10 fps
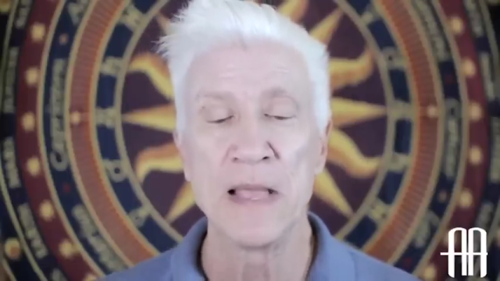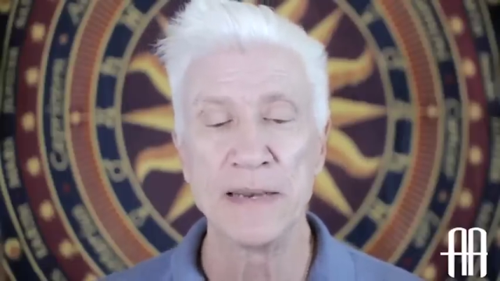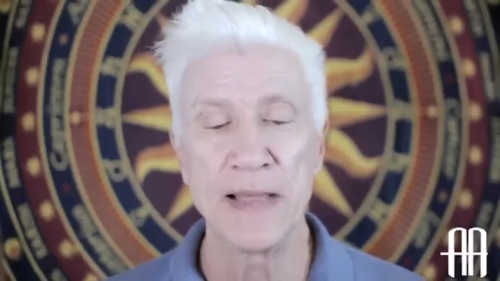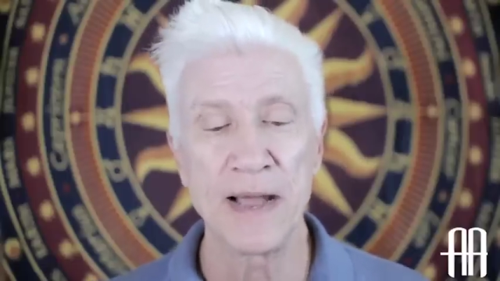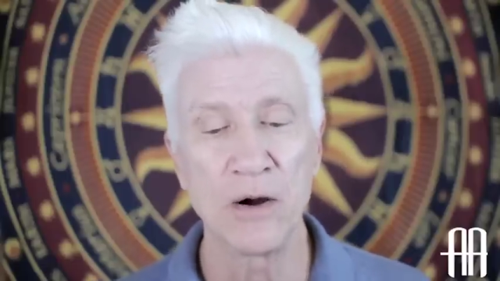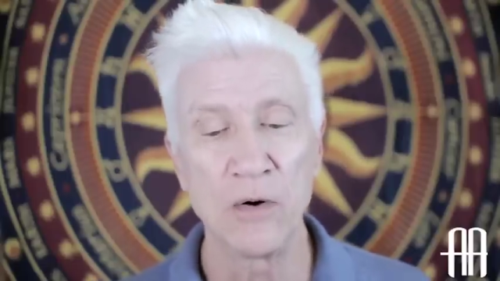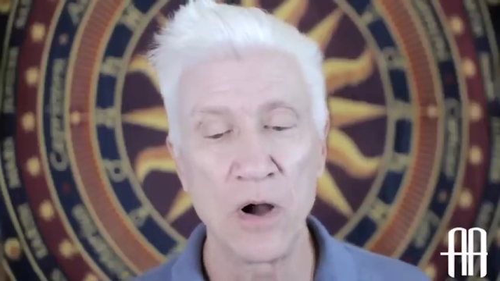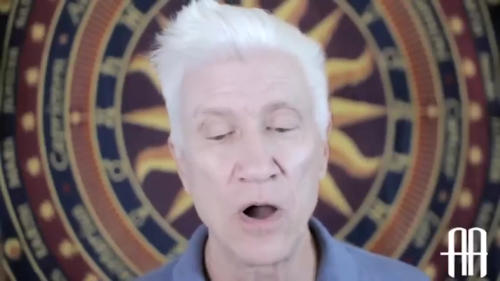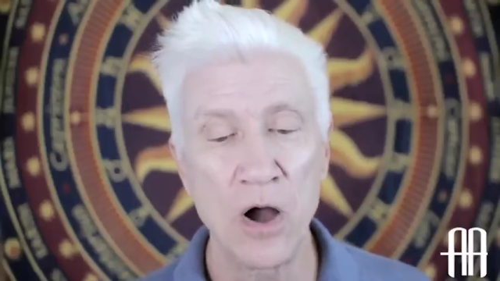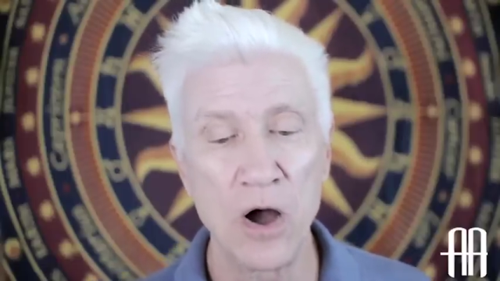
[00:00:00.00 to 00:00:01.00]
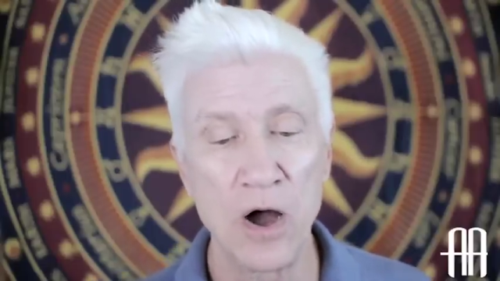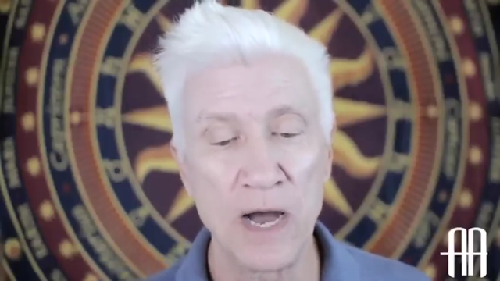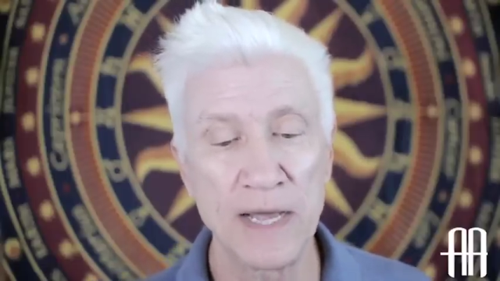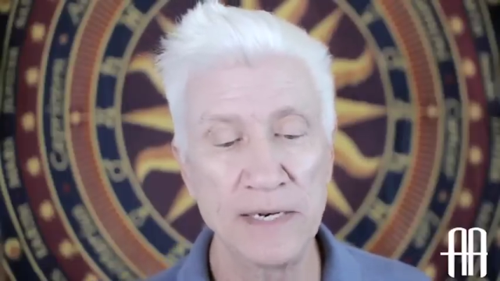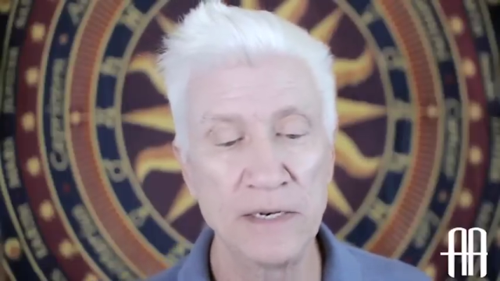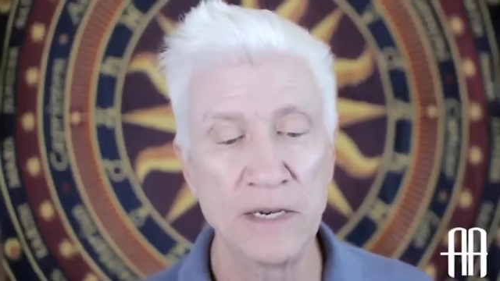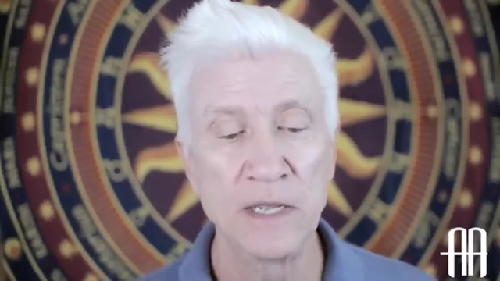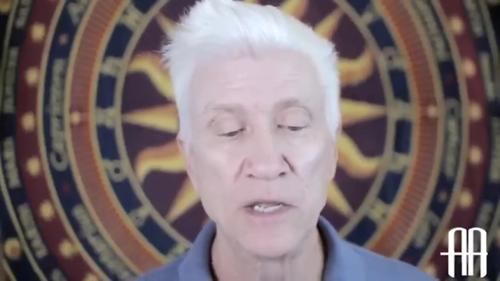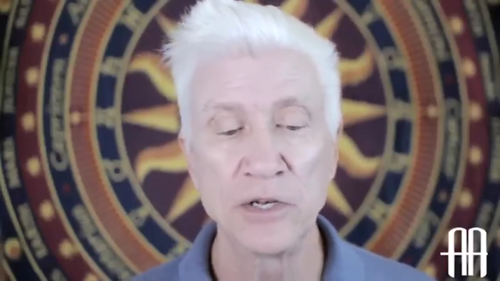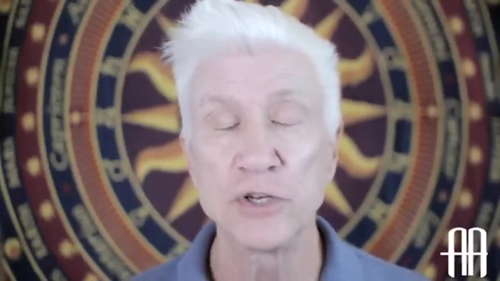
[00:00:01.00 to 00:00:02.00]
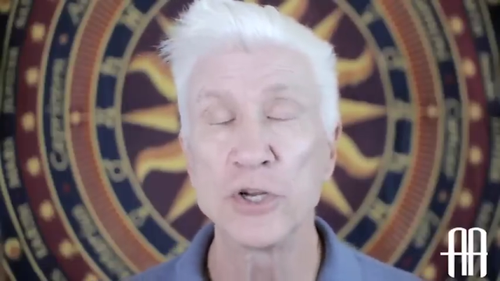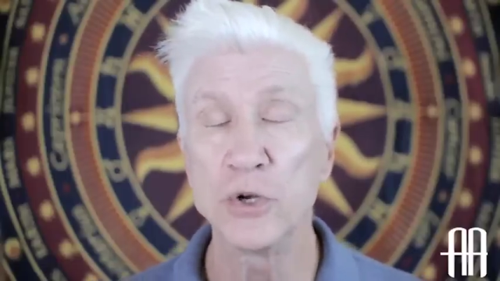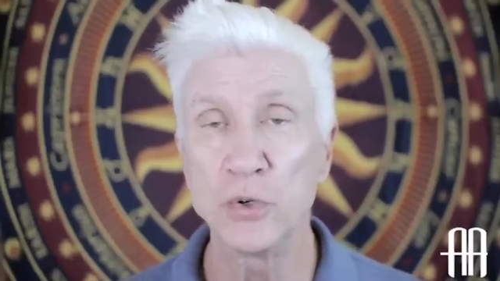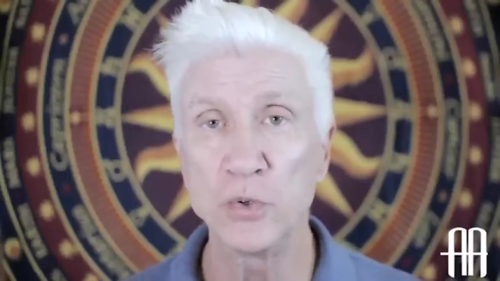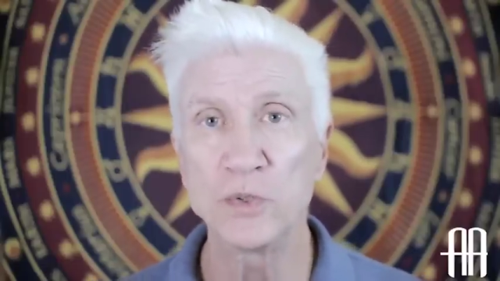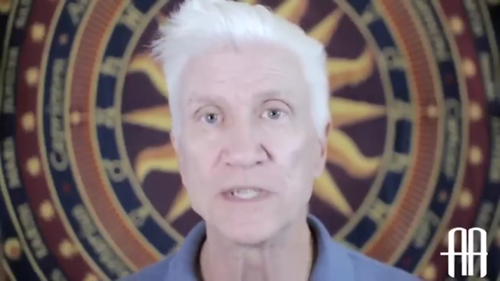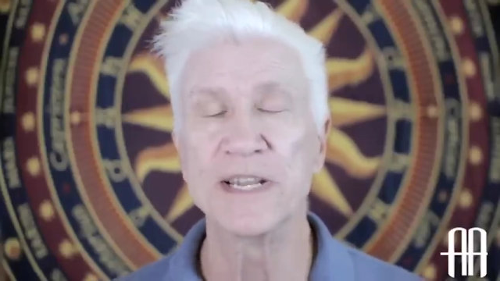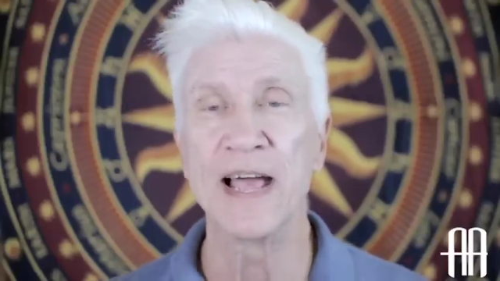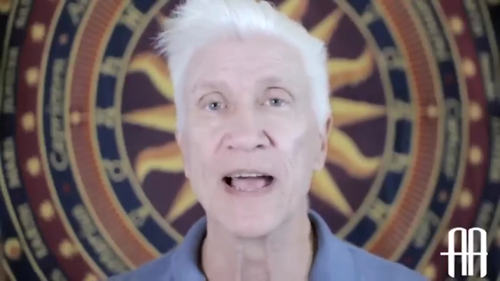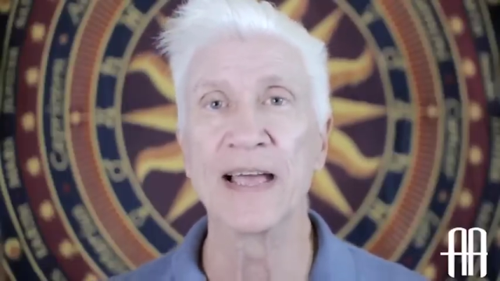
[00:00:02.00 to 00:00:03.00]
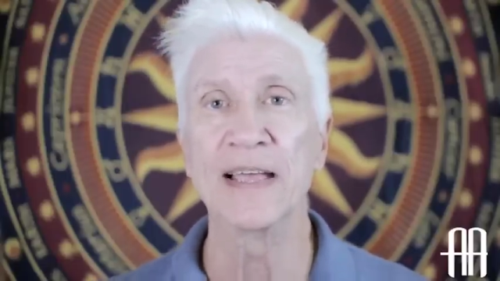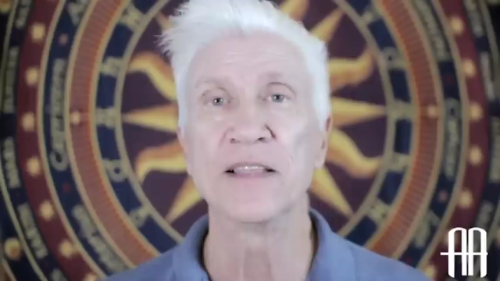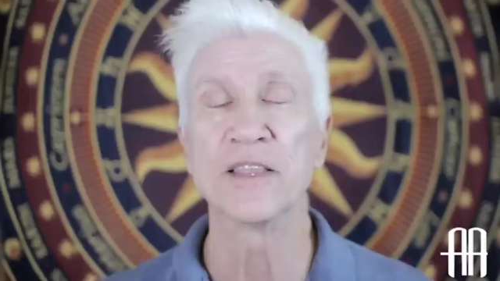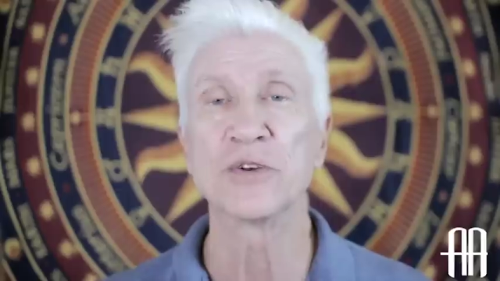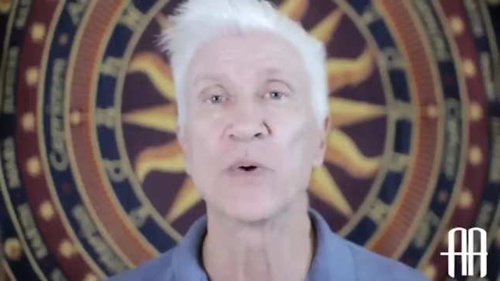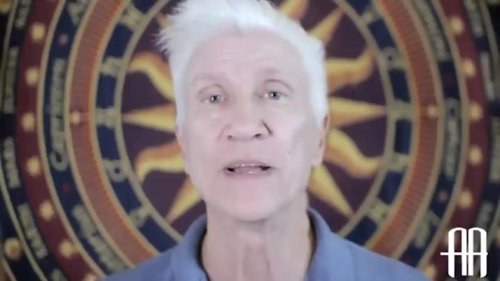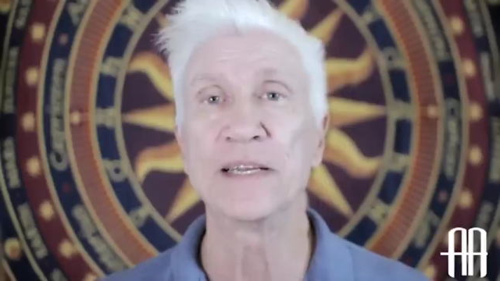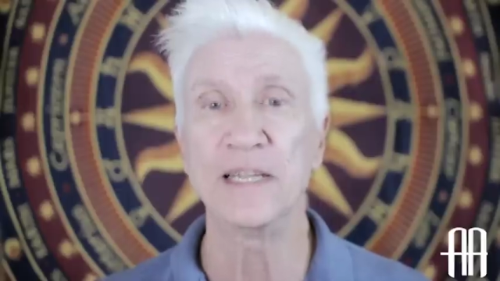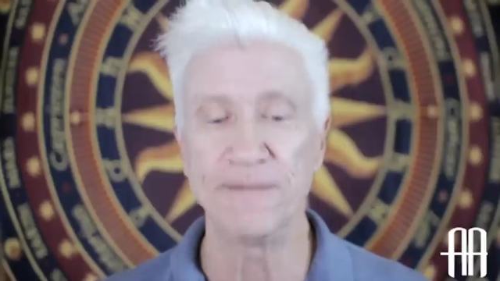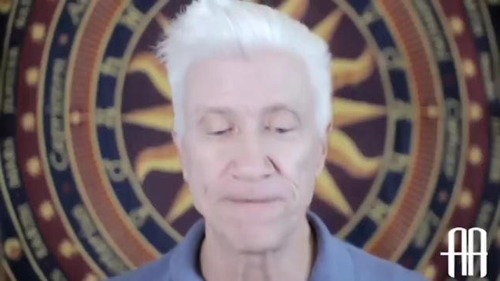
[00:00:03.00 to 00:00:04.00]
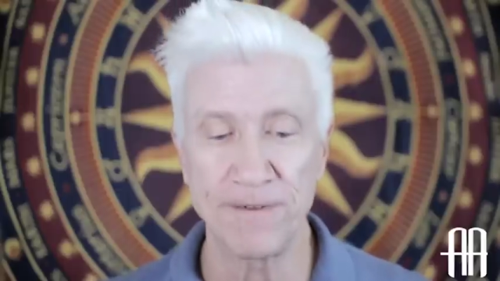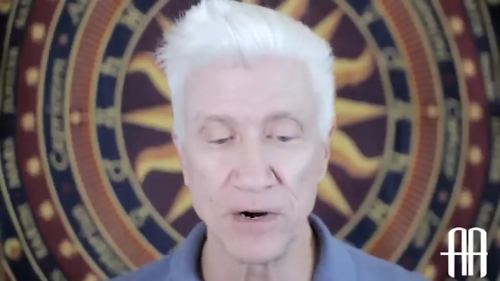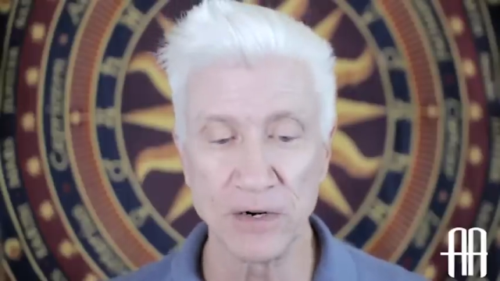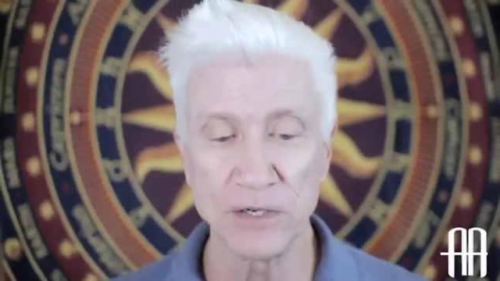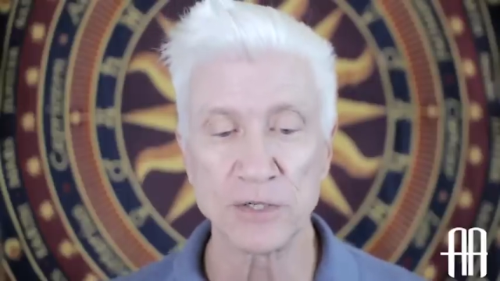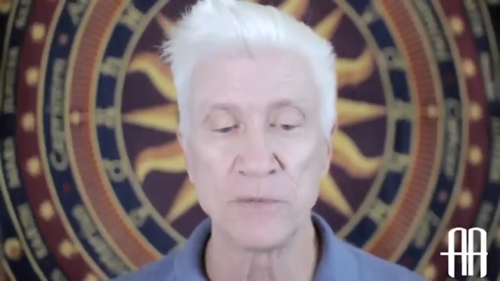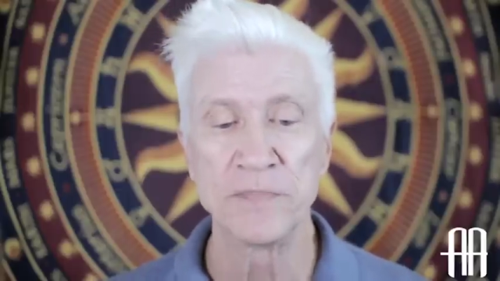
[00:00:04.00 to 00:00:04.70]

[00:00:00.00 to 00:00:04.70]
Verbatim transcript: Now, on Tuesday, the 21st,